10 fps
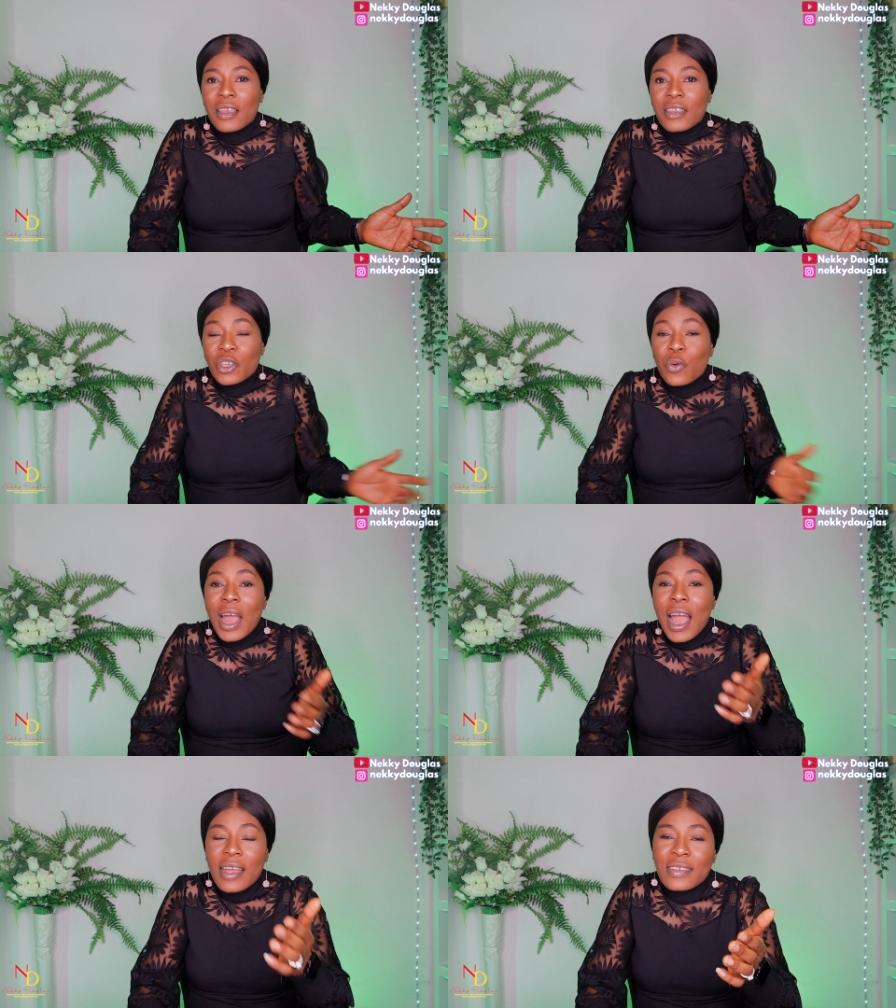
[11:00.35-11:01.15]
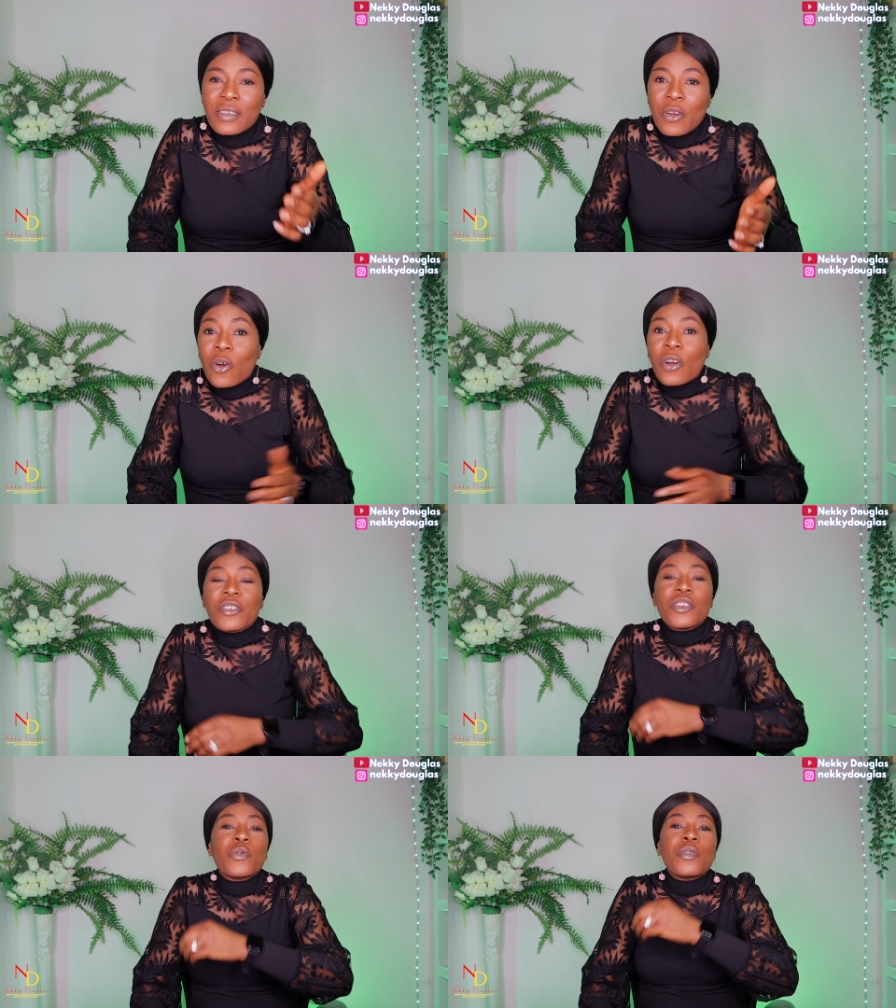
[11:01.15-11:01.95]
She will ask, or
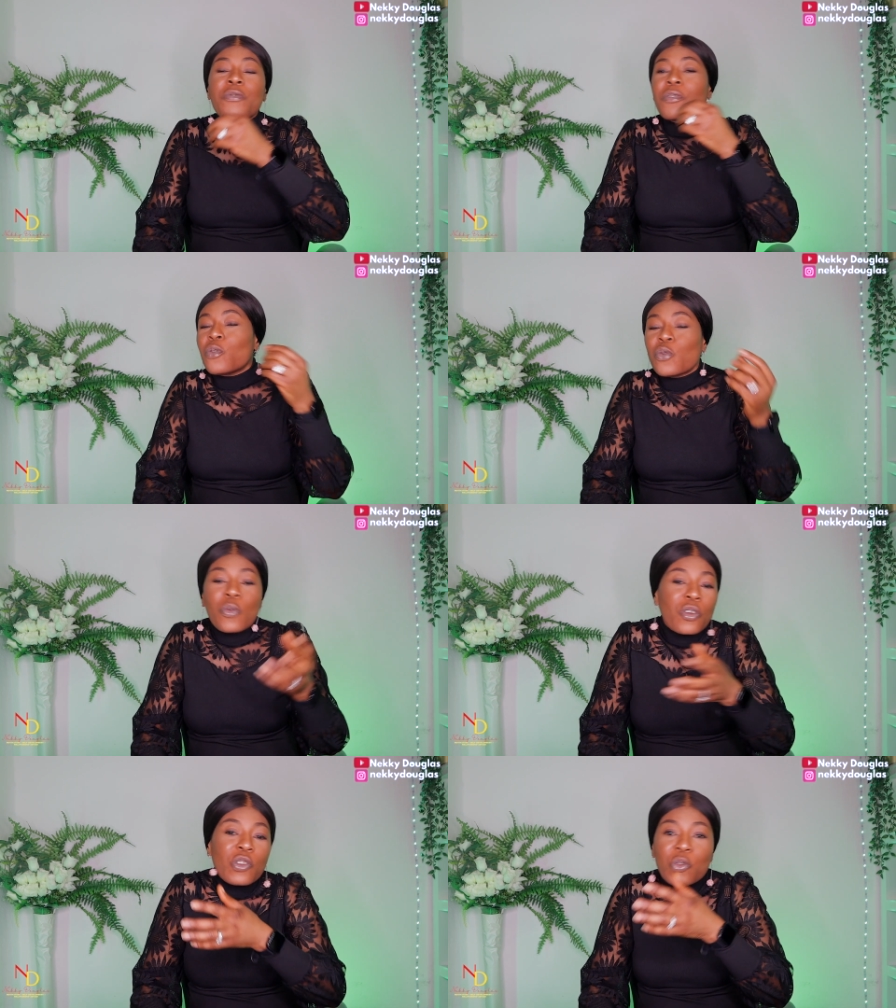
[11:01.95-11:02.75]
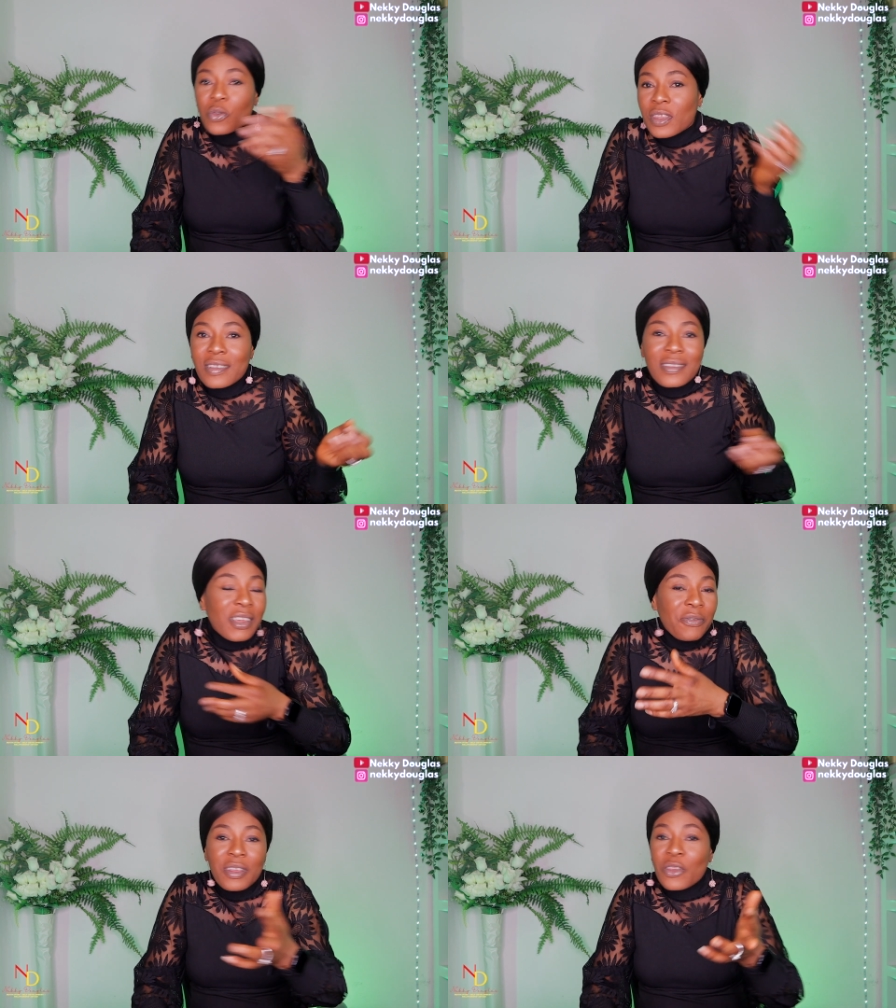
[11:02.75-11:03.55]
she will even do one or two things.
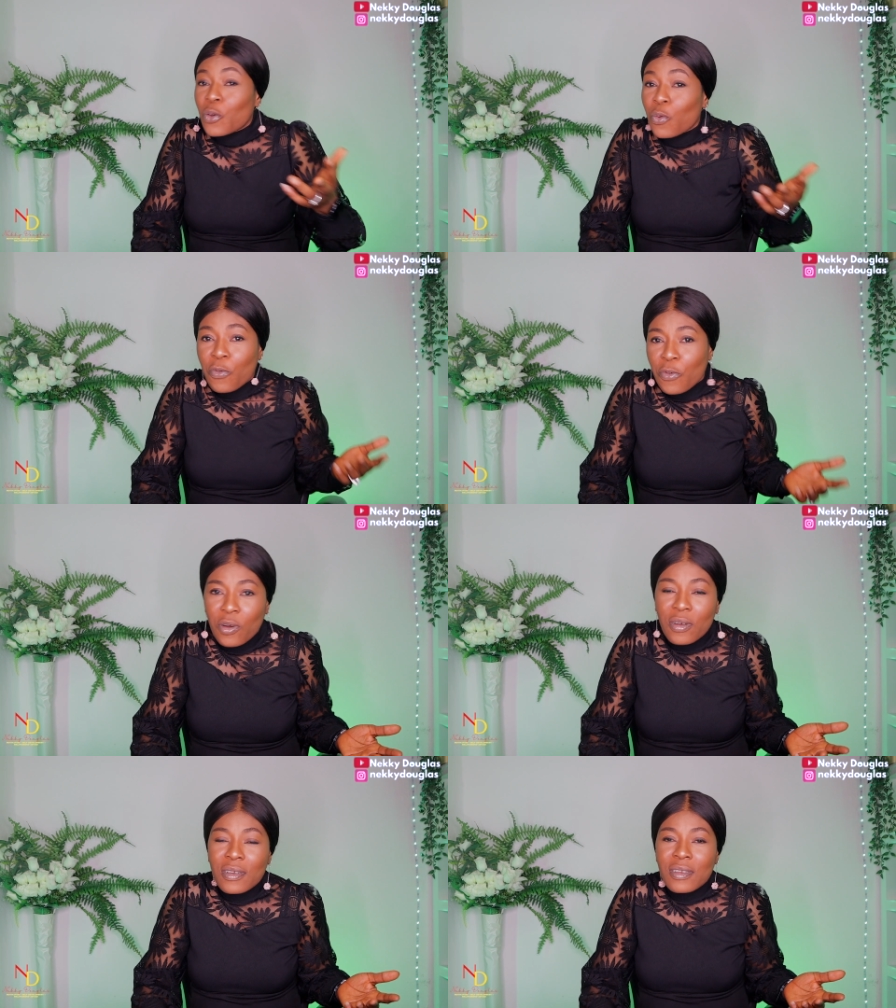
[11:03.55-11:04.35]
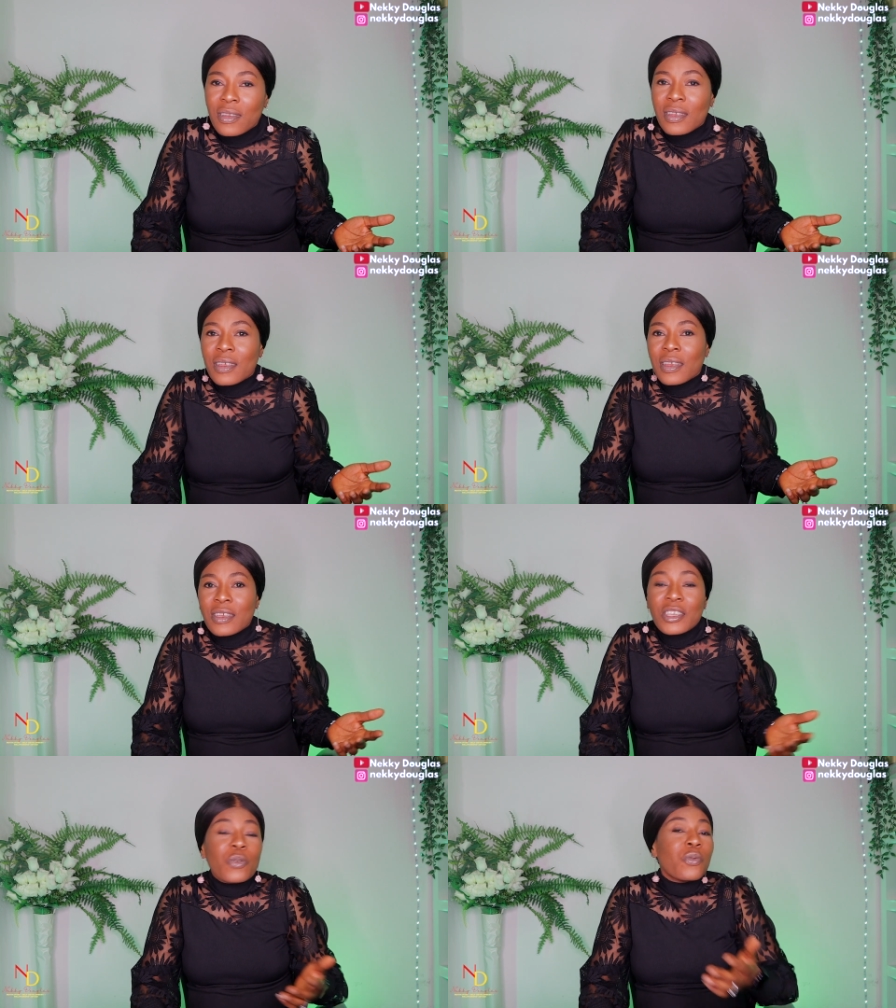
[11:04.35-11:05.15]
Definitely, you will fall.
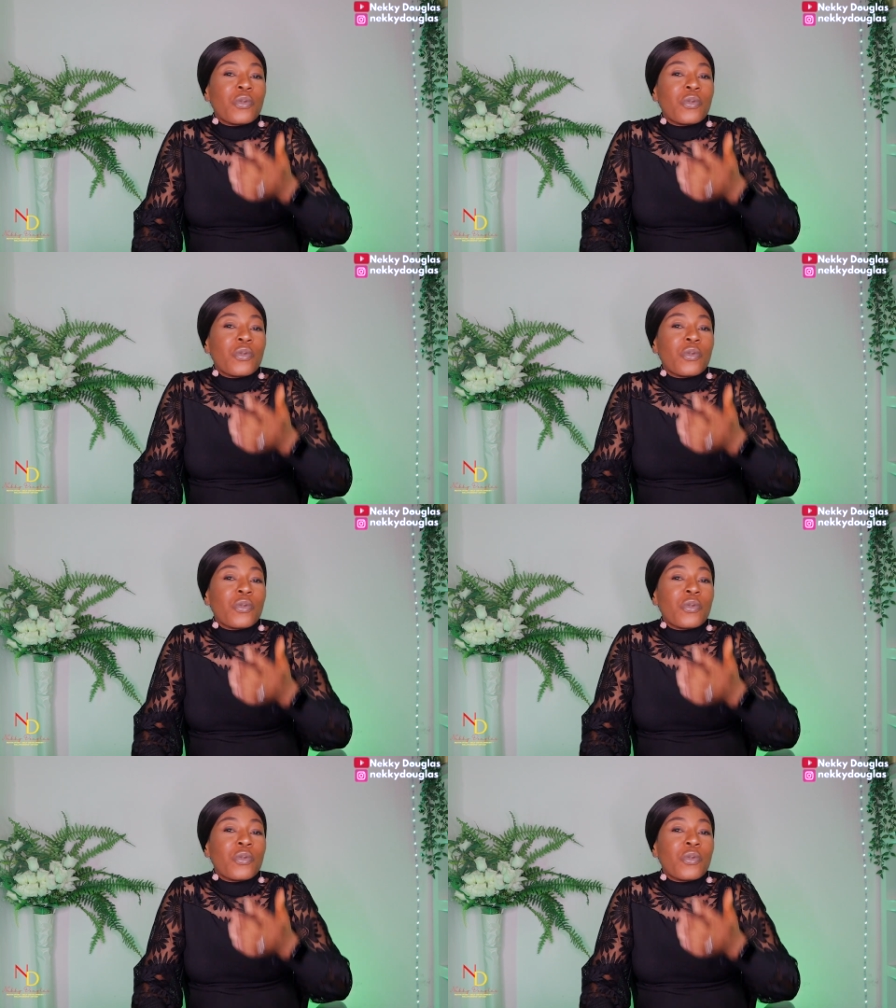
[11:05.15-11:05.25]
She will